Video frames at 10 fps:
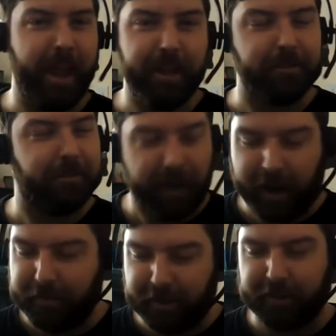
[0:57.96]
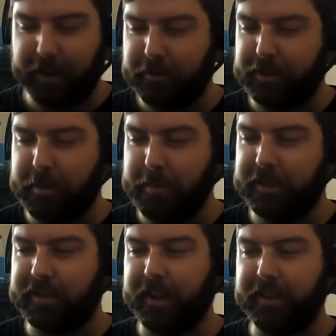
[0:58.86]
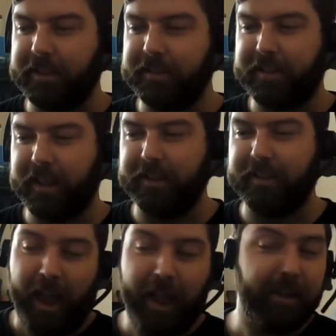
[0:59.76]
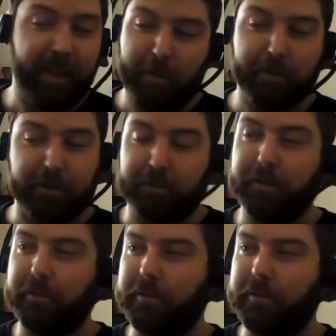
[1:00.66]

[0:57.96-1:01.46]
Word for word: age of five, I thought I was going to be a scientist, and and that was true